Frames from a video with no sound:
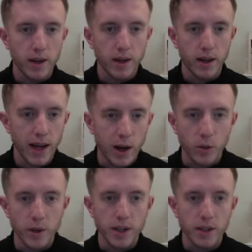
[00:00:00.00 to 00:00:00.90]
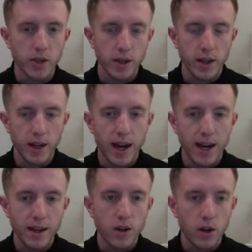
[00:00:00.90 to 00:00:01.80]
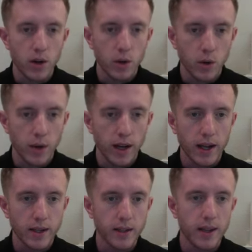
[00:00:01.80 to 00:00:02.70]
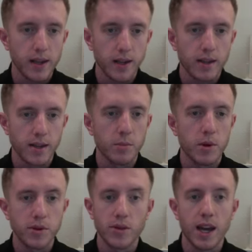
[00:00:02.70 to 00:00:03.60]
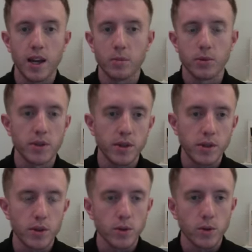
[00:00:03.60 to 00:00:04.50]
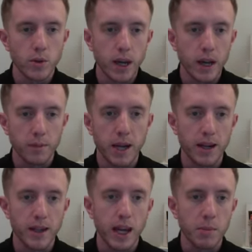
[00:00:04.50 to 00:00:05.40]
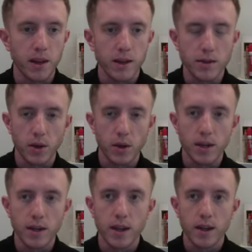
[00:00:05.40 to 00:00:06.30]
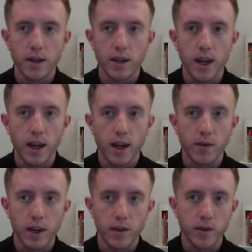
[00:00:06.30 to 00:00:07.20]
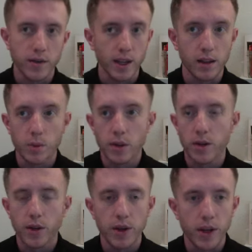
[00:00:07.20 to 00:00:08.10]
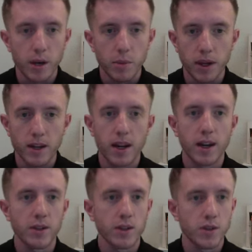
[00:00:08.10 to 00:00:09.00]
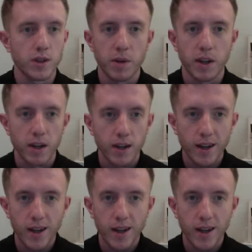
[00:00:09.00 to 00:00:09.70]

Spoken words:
outreach, I know that I need to hit this, and I'm also accountable to you. And I'm kind of gaming it. So at the end of the day, if it's like 3:30, and I'm like, gosh, it's just been